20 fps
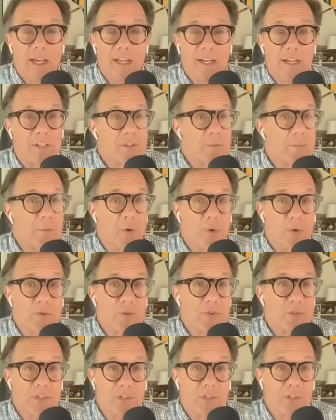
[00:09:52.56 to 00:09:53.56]
his
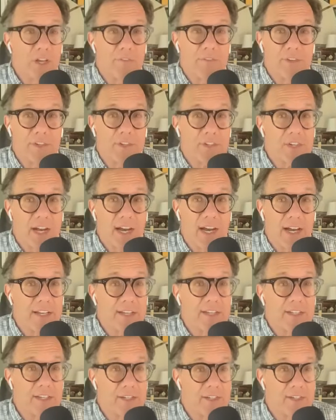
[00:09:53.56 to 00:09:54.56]
supporters still love this guy.
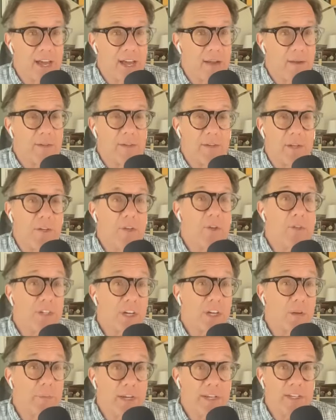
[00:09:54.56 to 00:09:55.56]
Does that, you
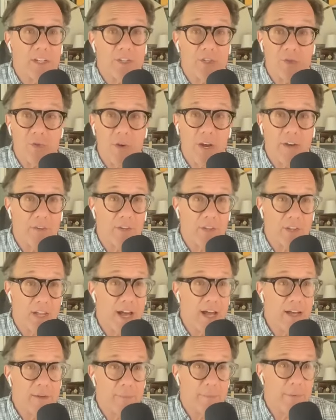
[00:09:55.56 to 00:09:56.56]
tell me, Ted, you have a
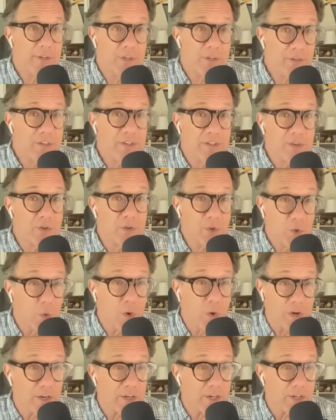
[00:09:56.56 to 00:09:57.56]
lot. I mean, you're in New
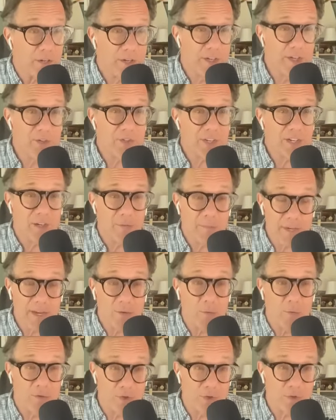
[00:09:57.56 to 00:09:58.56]
York. You tell me,
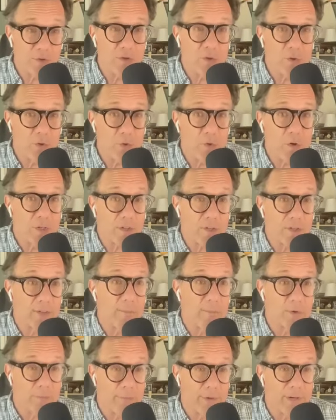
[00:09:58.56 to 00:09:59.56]
would your New York
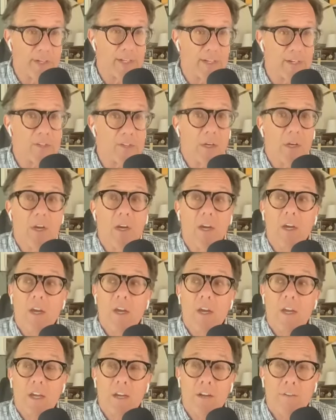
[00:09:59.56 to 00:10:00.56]
liberal buddies,
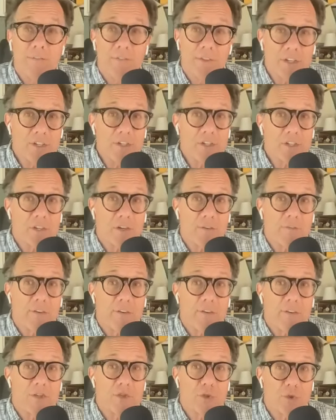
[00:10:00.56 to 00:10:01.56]
if this
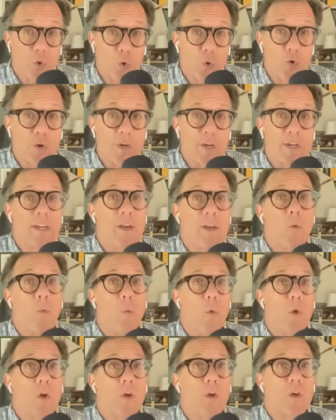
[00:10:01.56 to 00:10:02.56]
story
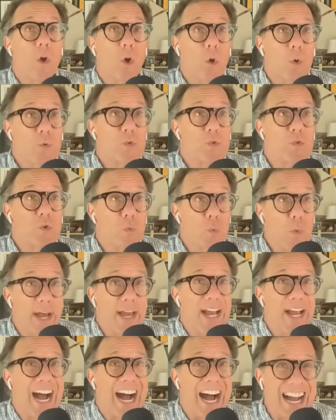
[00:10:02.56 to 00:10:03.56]
goes the
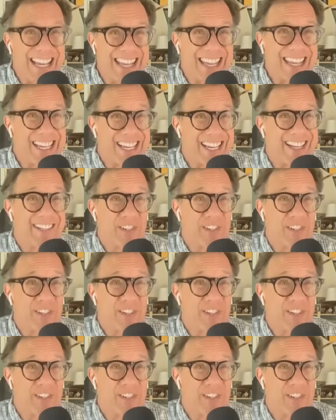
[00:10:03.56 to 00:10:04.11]
way I think it's